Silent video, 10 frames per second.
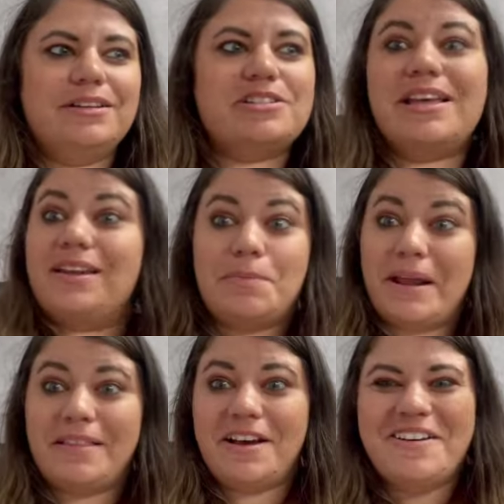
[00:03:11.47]
there's
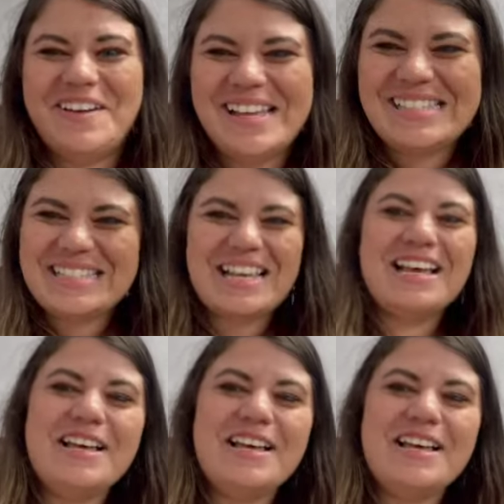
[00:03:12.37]
nobody in the office.